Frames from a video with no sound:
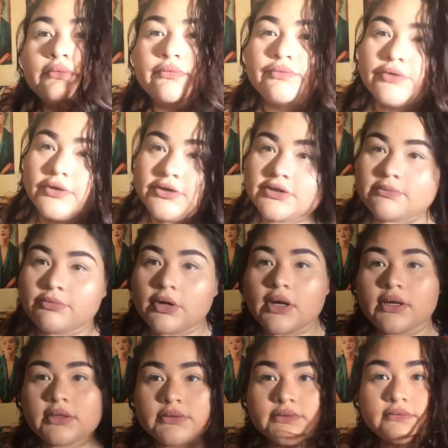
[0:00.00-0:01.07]
Finishing
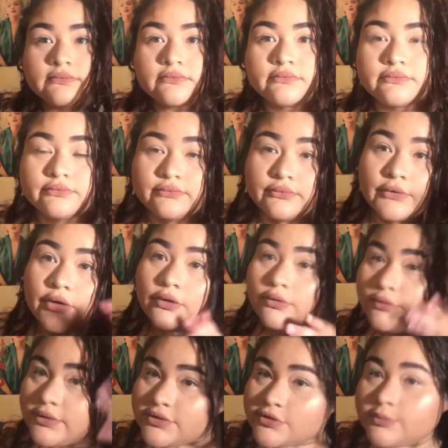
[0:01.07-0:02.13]
products,
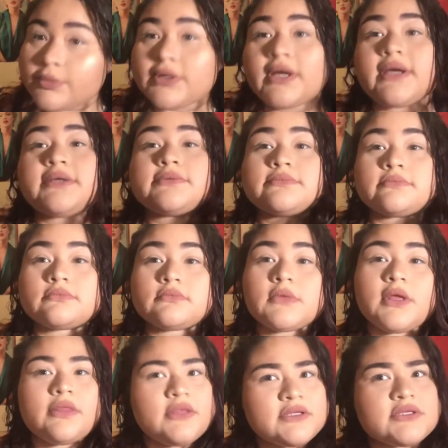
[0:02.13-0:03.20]
always super nice.
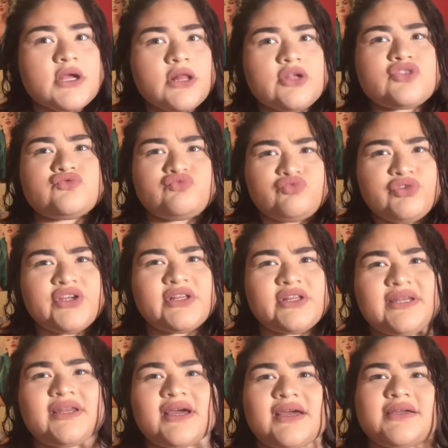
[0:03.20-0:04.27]
This color is
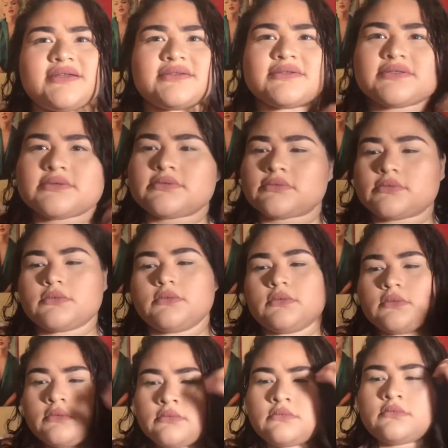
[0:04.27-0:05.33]
really nice.
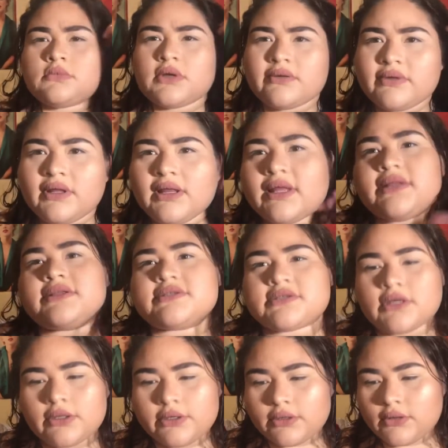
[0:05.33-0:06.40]
I really like this
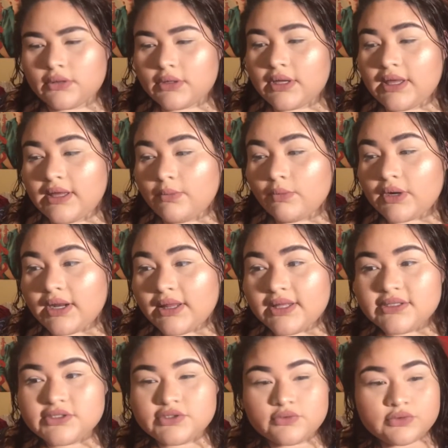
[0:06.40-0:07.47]
color. And what I
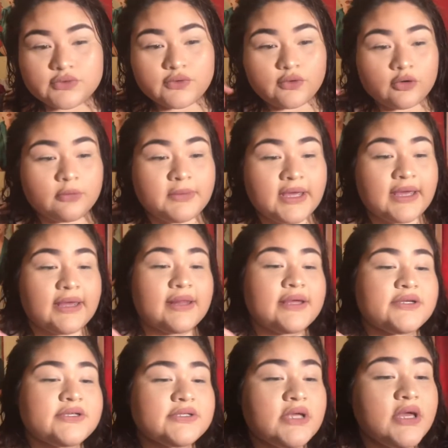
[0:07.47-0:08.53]
like to do is curl my
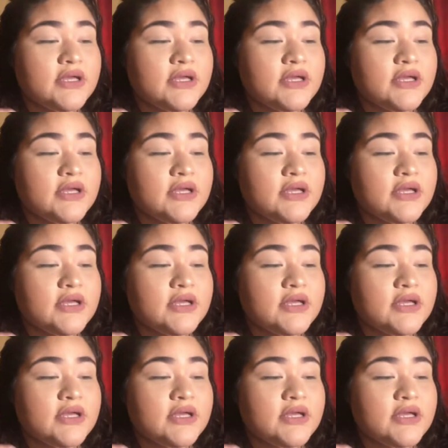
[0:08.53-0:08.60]
eyelashes.